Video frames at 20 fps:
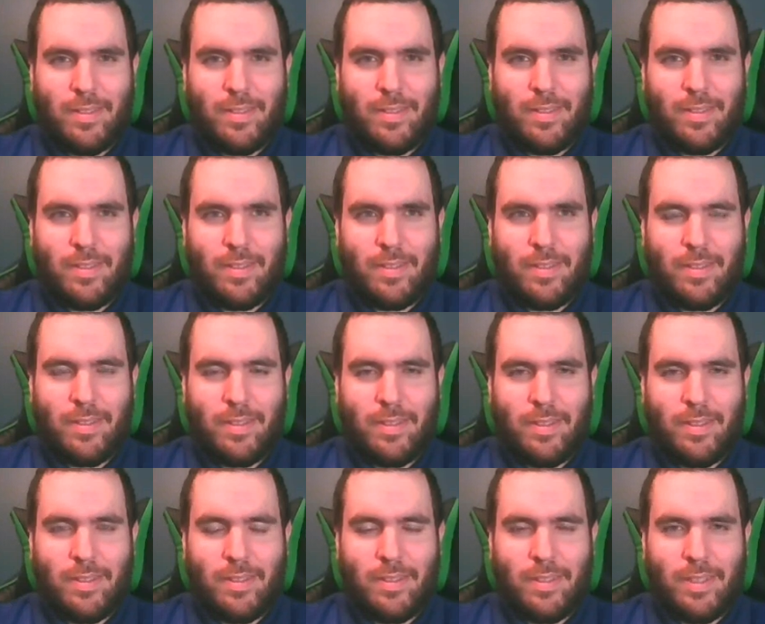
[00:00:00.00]

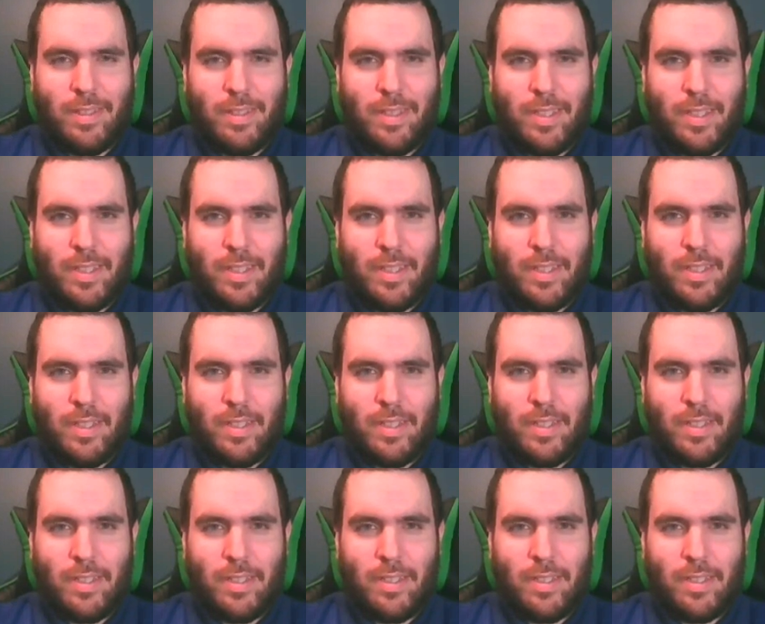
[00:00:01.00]

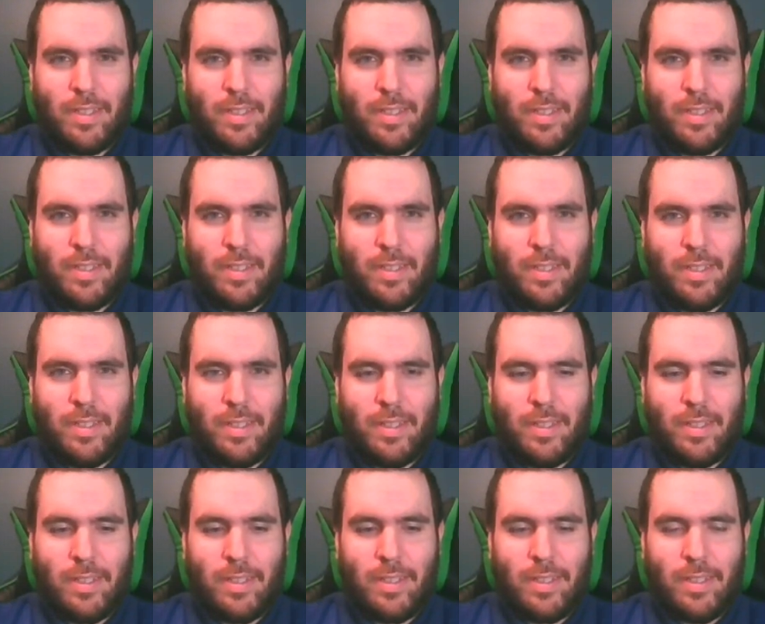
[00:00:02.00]

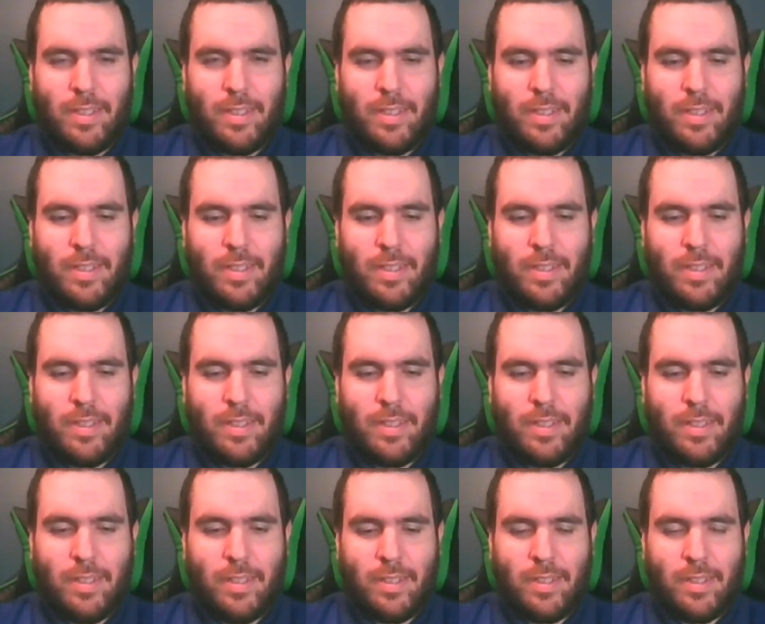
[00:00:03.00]

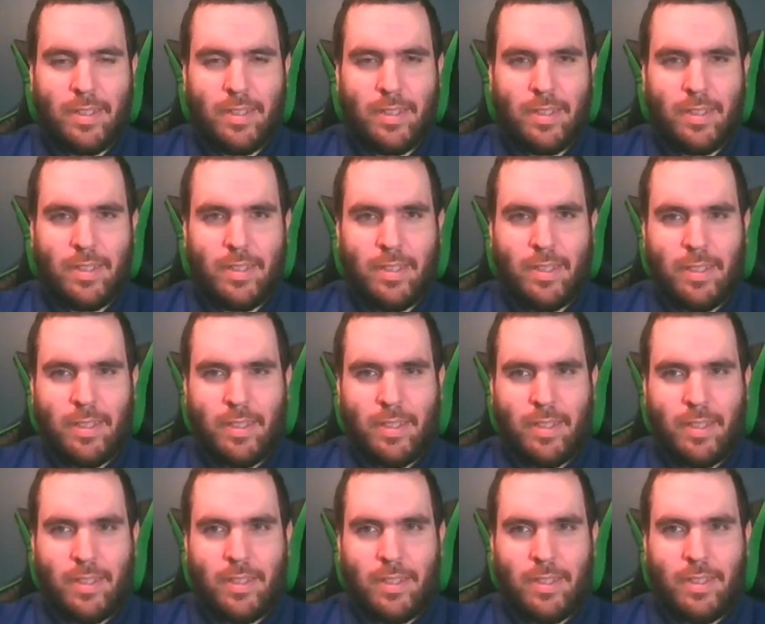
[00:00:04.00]

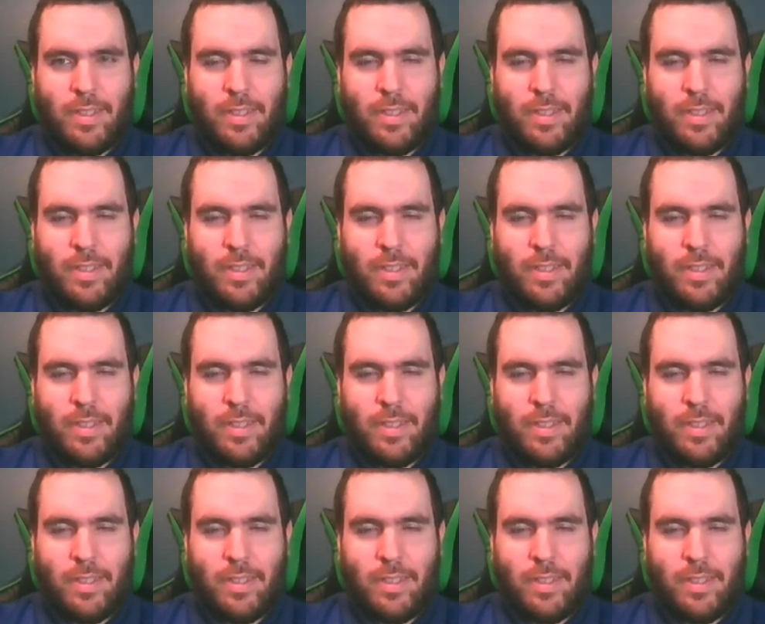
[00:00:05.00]
(not speaking)